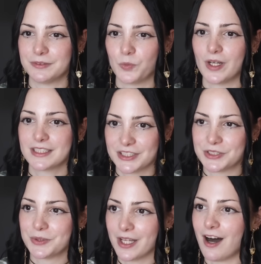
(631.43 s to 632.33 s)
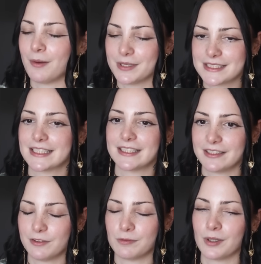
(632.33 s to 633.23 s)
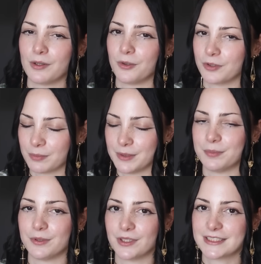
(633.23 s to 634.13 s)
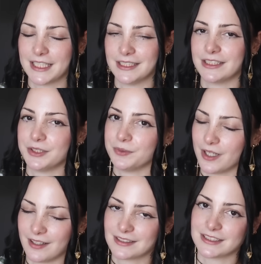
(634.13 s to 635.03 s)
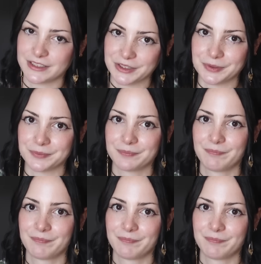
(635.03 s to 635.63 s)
want to do the opposite of what older people are telling you not to do.